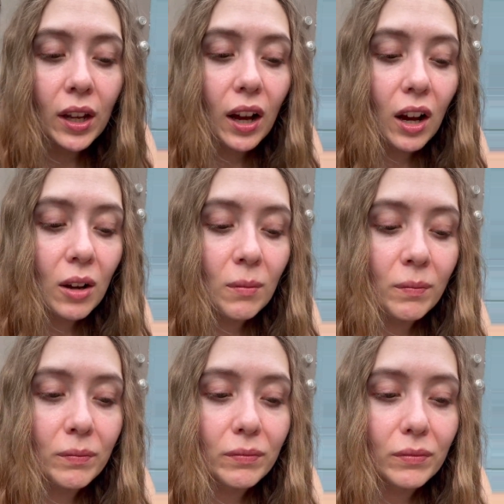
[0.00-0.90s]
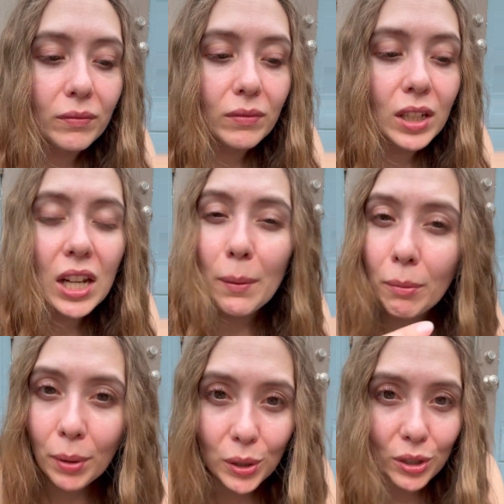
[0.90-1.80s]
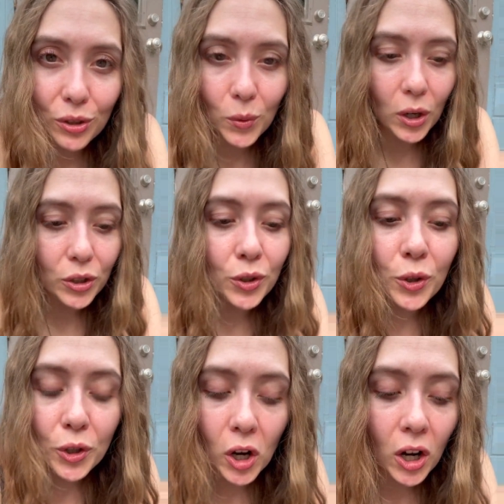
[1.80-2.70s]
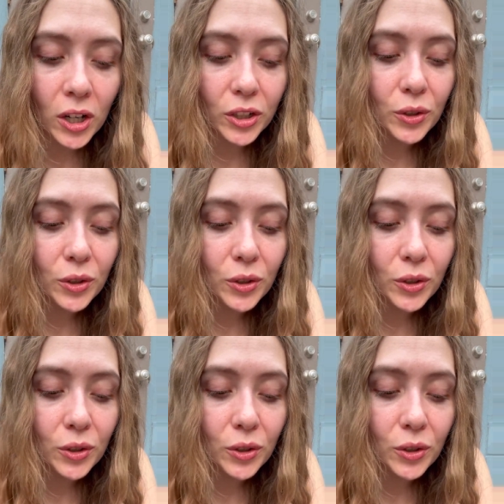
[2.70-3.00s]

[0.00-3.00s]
um, the type of person you are. You know your heart.